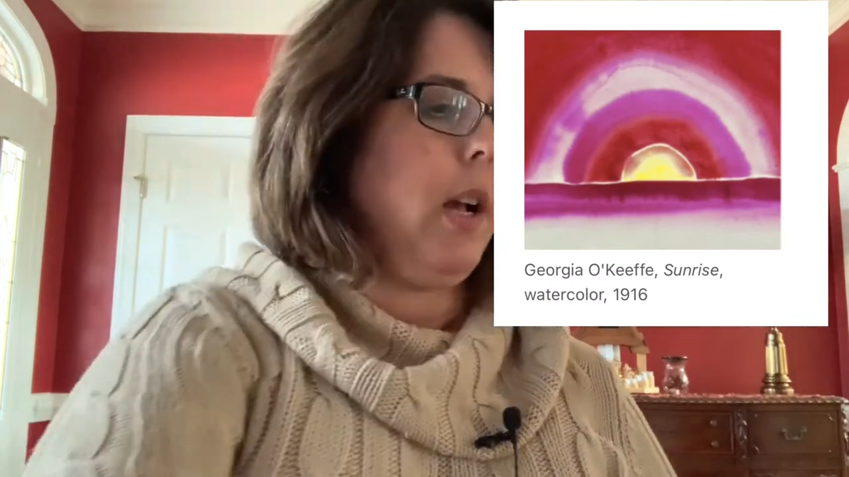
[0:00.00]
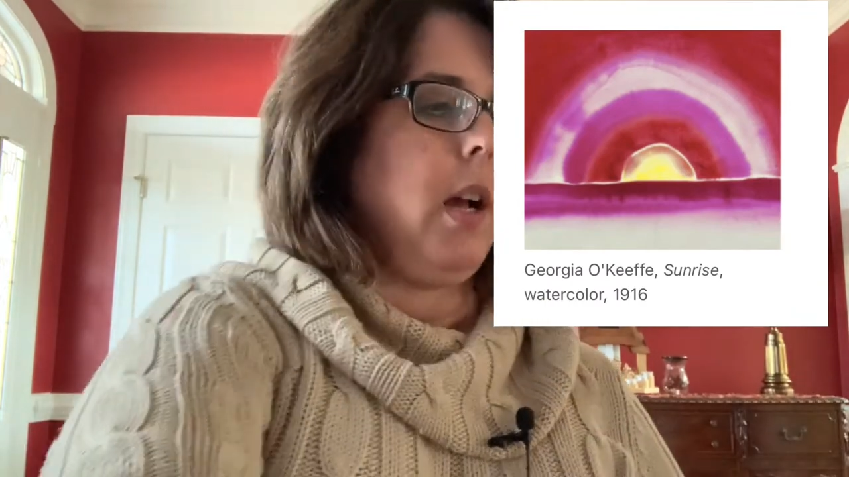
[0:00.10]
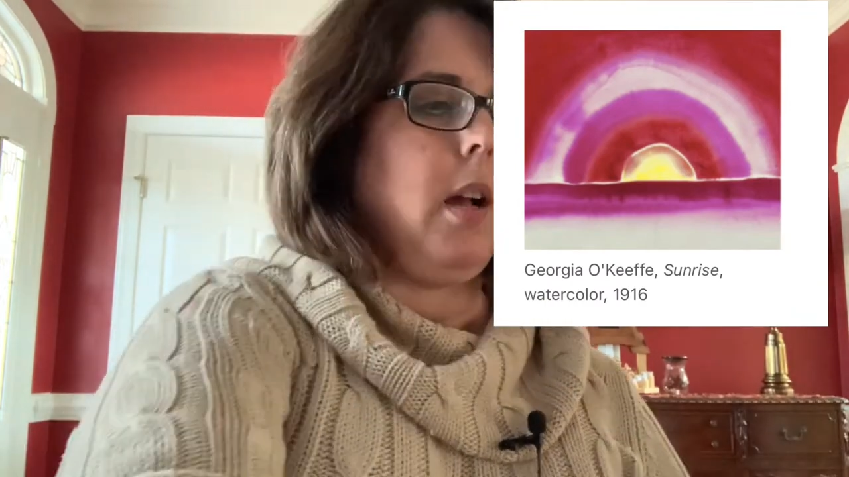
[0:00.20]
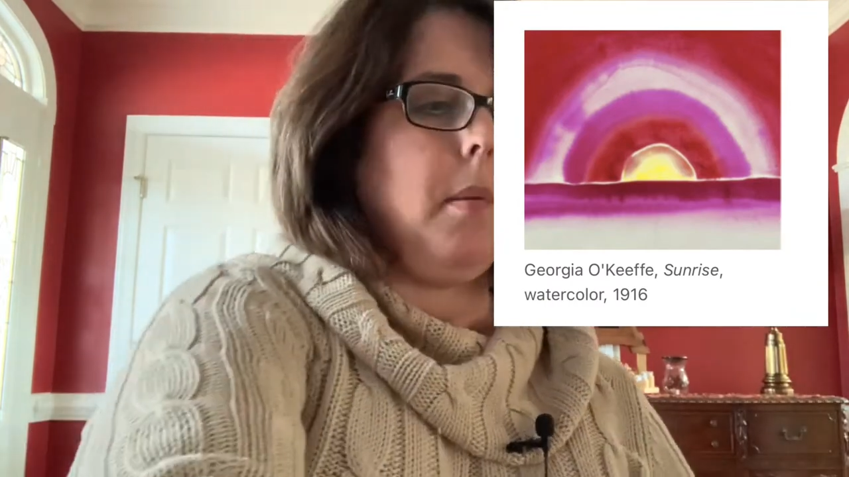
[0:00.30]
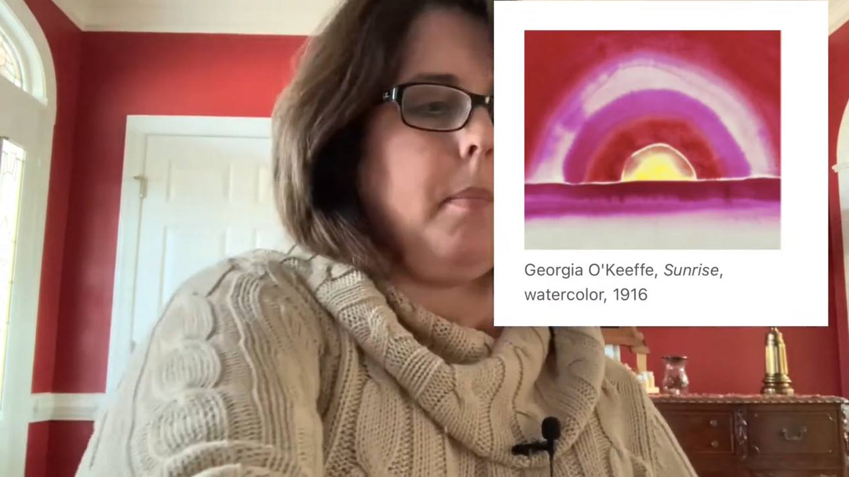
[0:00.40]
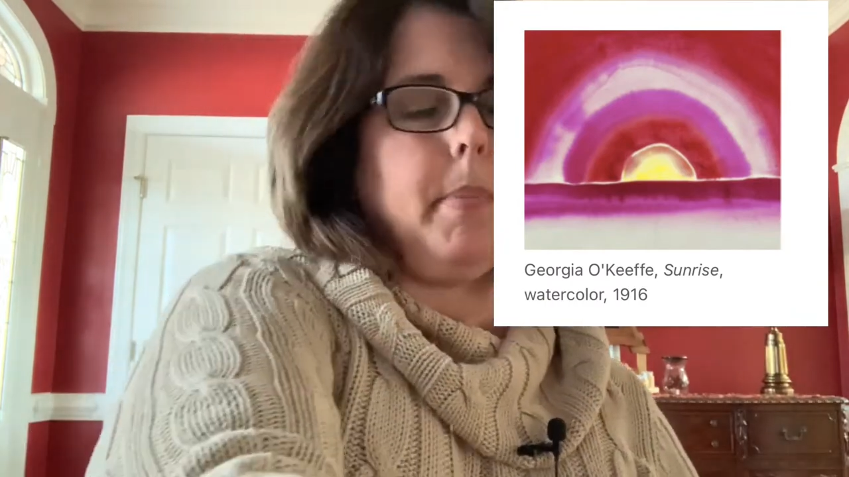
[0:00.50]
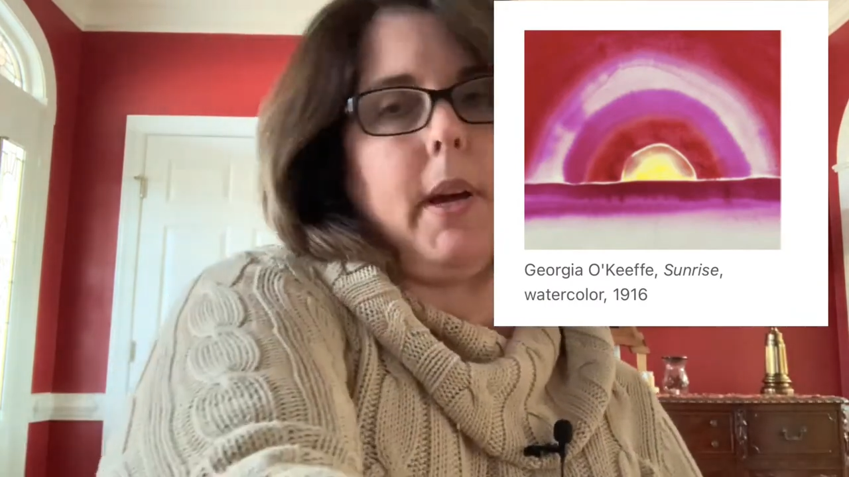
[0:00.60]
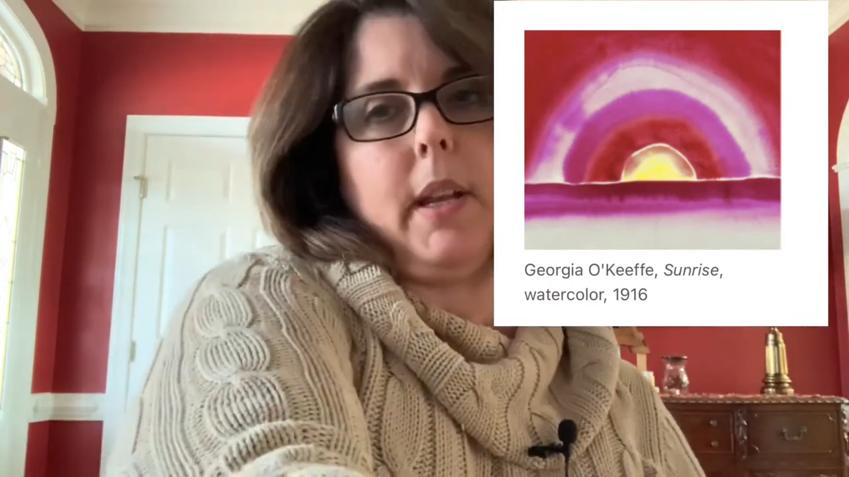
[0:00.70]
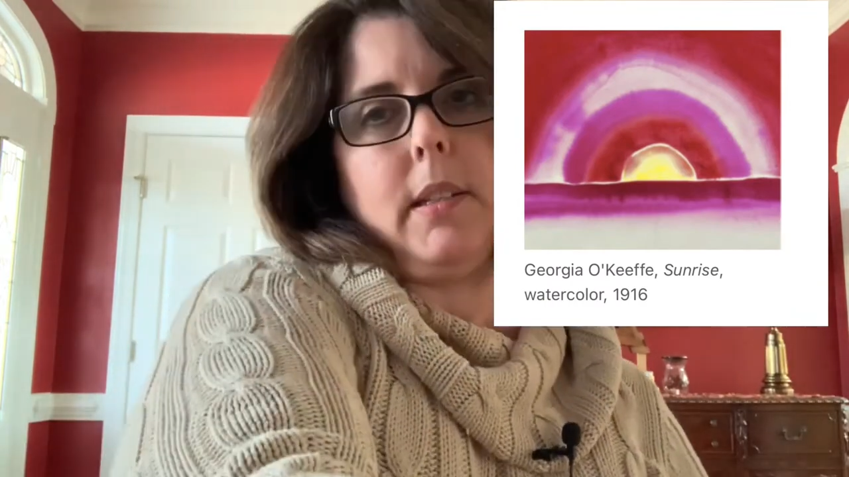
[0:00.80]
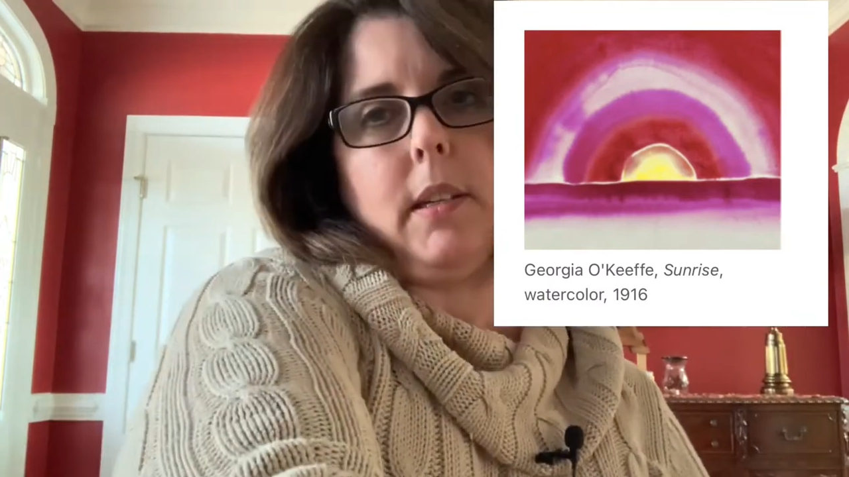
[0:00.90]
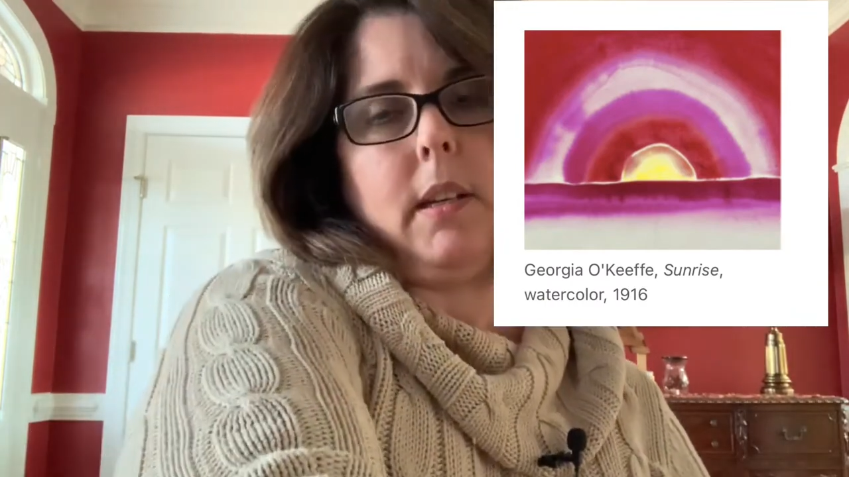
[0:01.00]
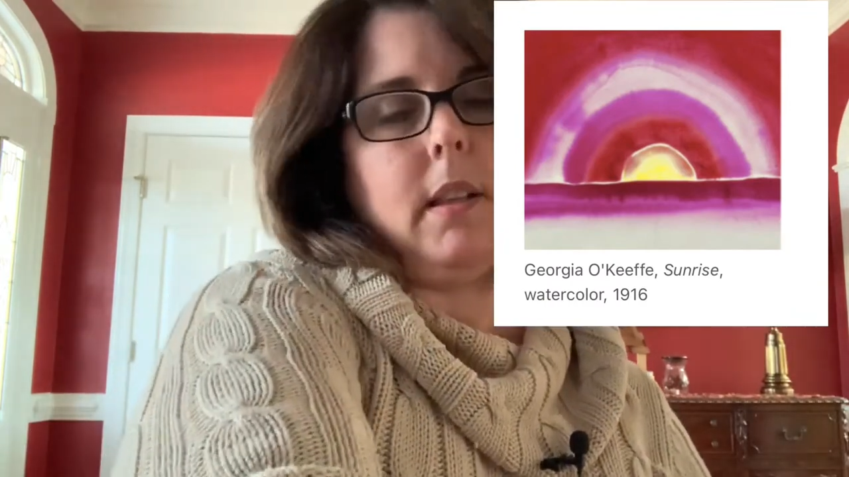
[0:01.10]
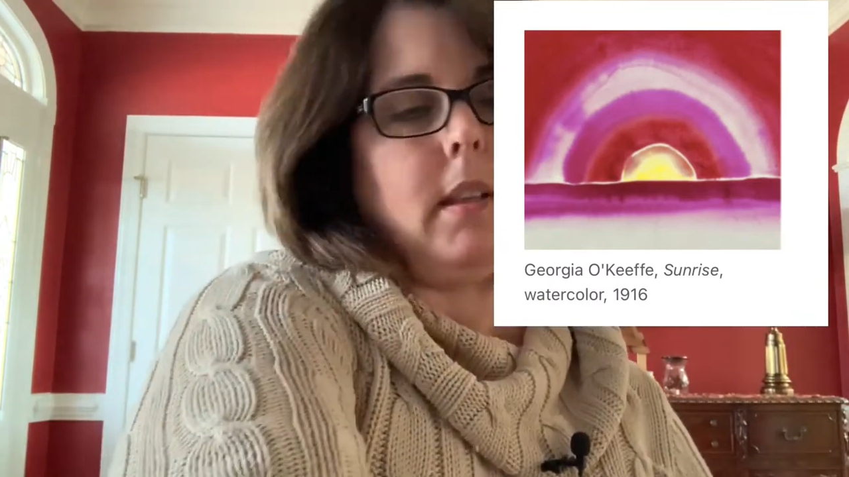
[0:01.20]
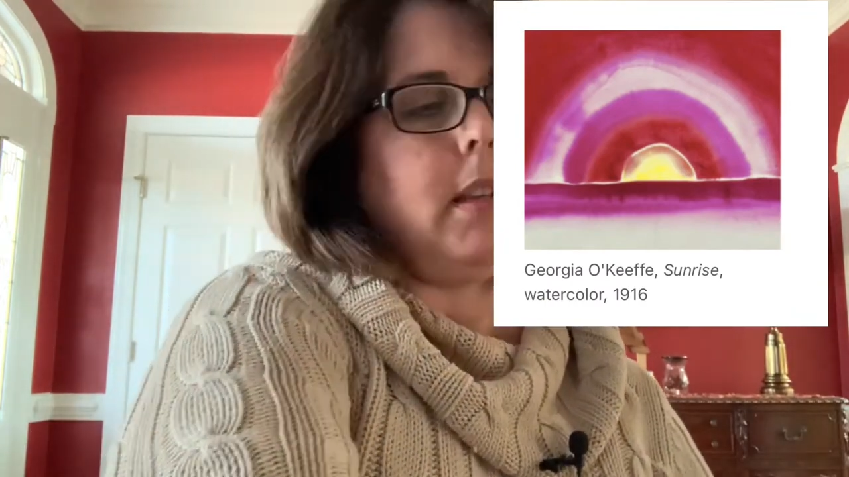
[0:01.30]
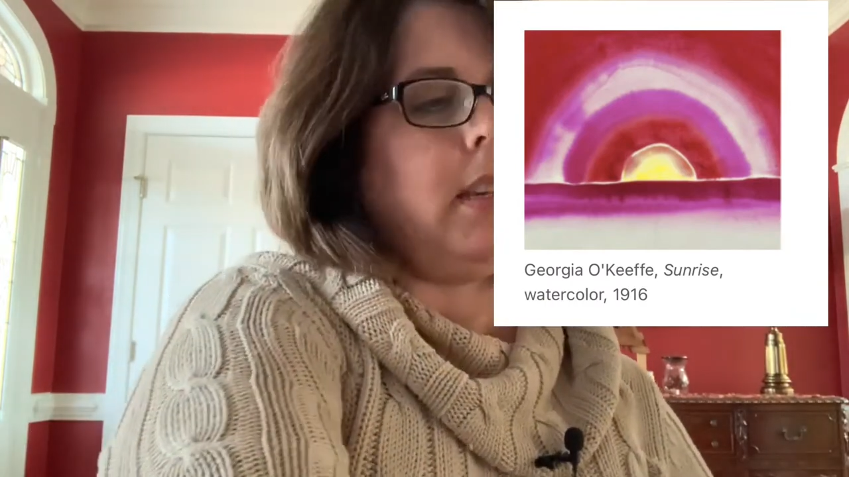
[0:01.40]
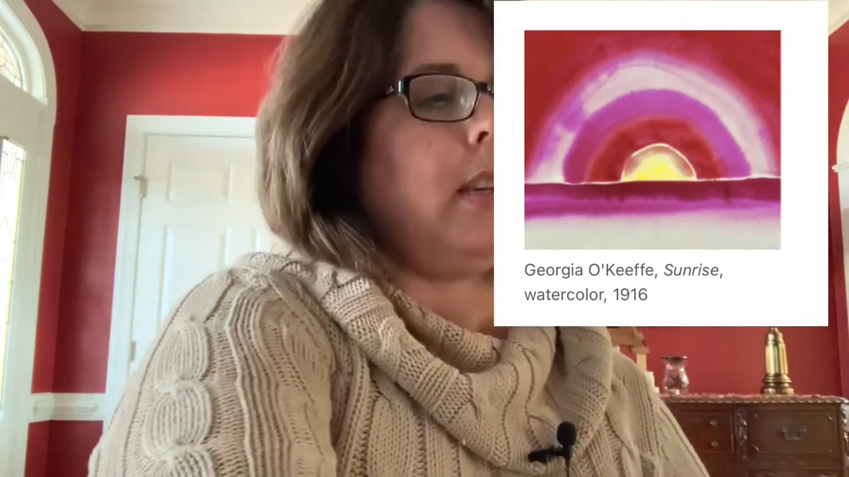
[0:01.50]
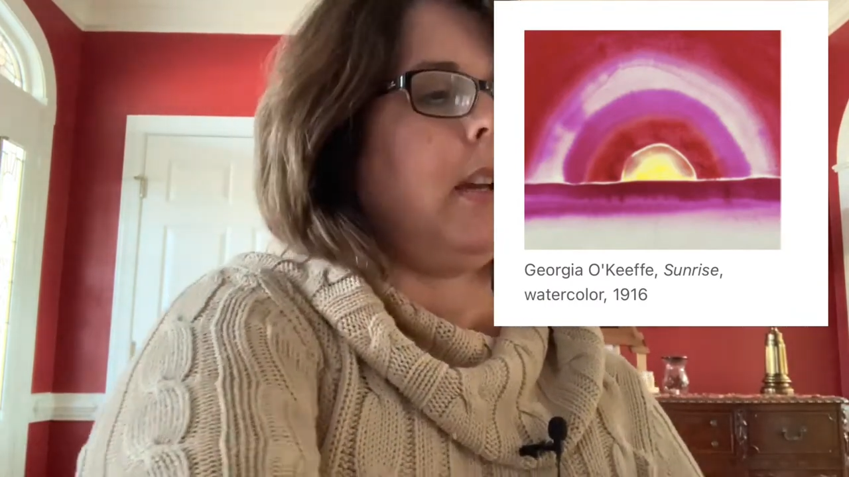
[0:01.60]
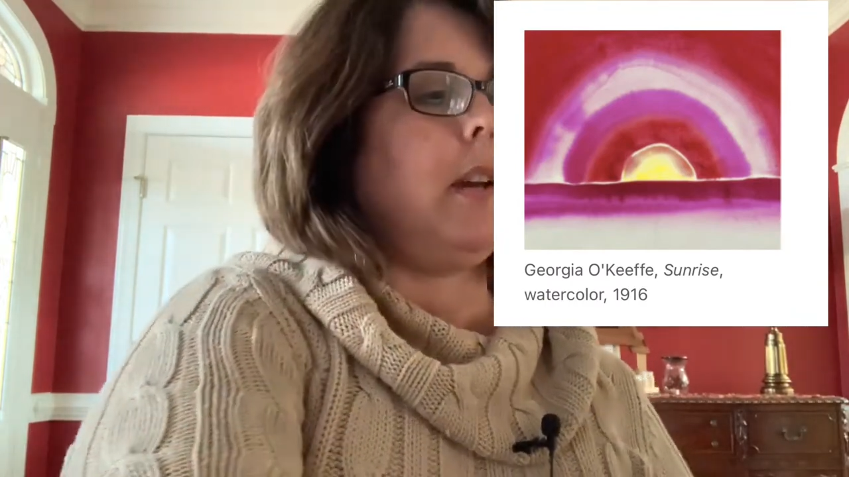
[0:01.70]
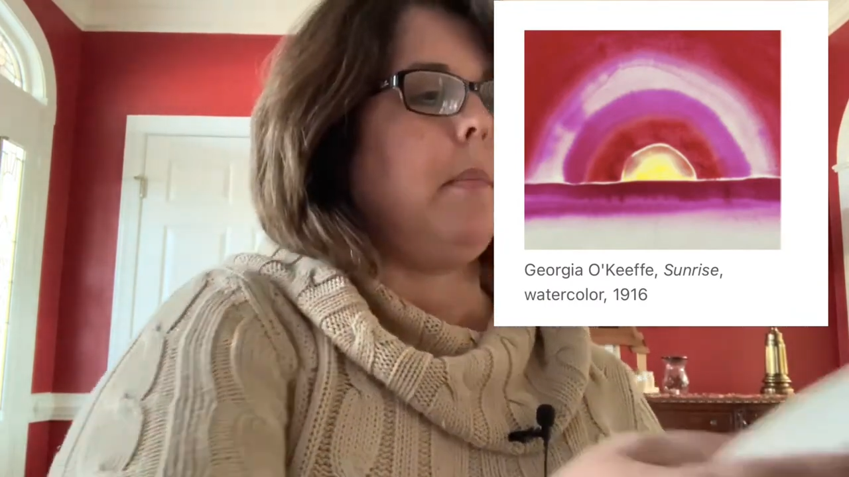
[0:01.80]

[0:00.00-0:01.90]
um, but in the uh,